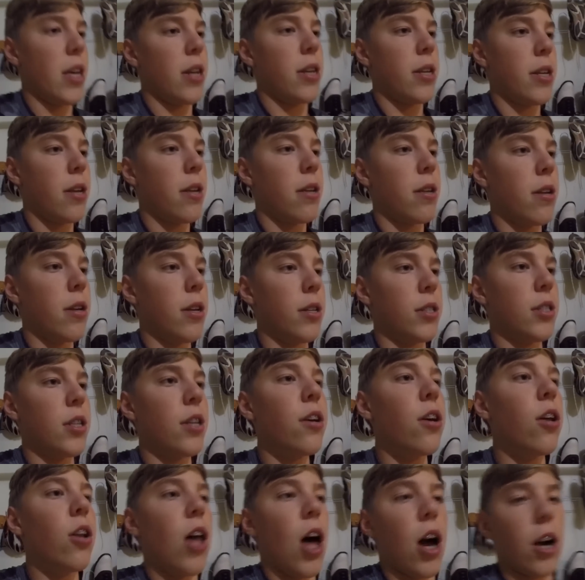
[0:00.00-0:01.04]
it
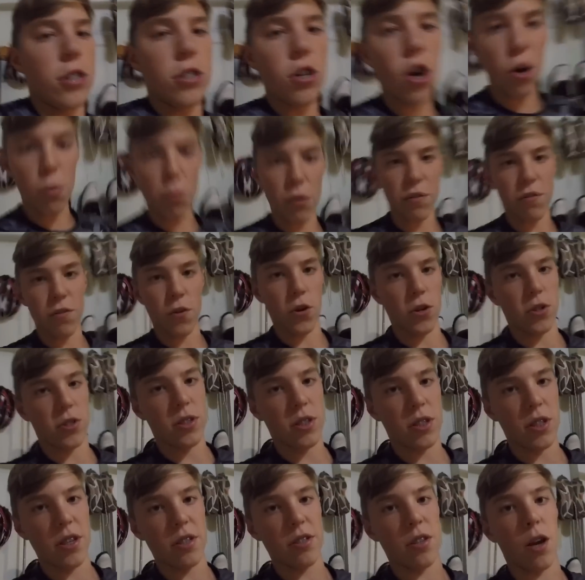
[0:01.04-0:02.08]
until October
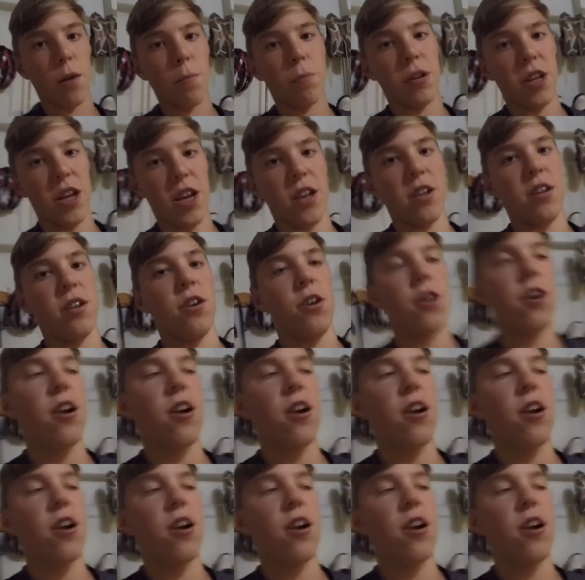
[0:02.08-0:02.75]
1st is our plan